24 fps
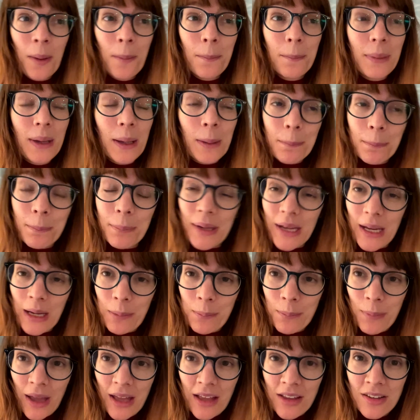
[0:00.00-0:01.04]
Me and Bee
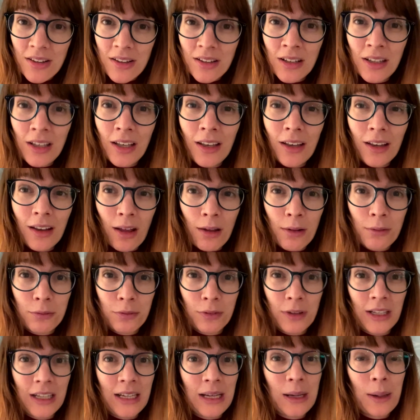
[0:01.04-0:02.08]
met a
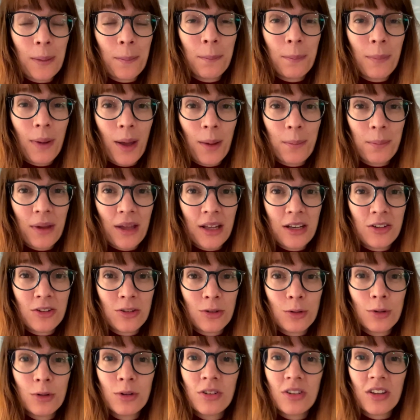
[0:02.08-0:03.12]
lovely mum and
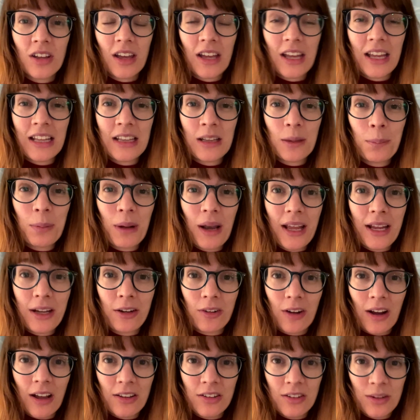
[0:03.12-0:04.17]
daughter in the
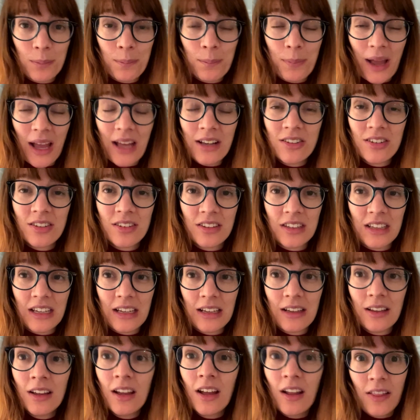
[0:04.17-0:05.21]
playground in
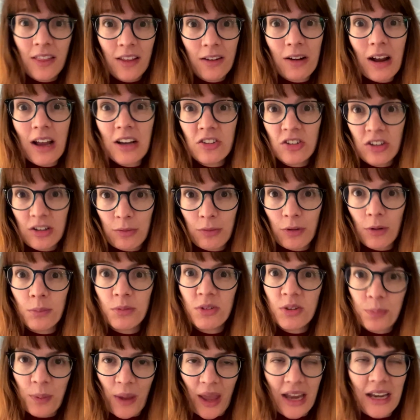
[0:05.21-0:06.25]
Battersea. They're actually from
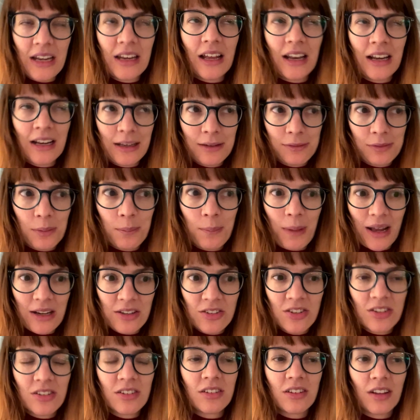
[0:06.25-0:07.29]
Spain and live in
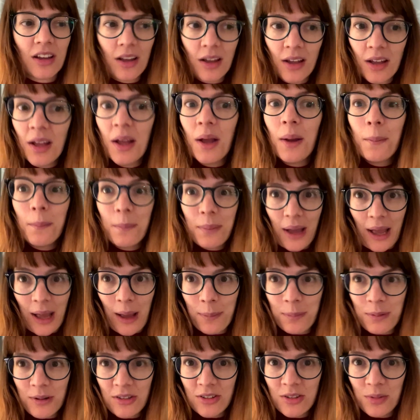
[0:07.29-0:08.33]
Manchester, but
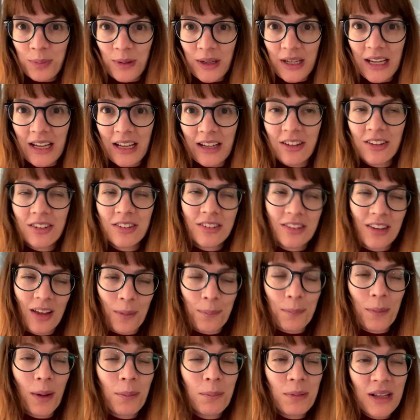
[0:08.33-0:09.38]
happened to be here because her
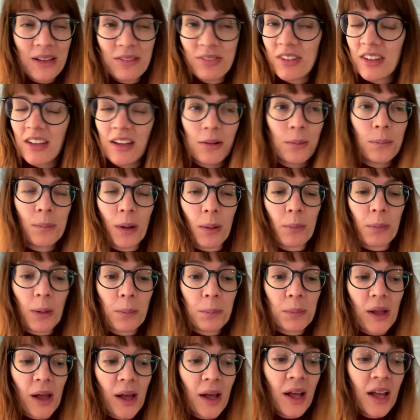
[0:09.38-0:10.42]
mum lives here and blah, blah,
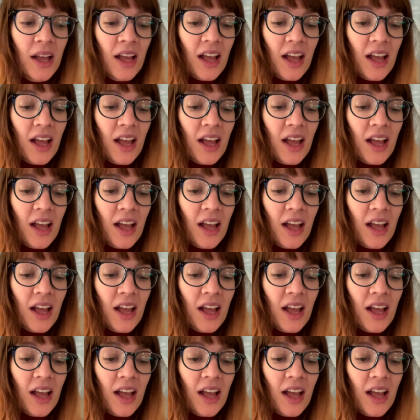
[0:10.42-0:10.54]
blah.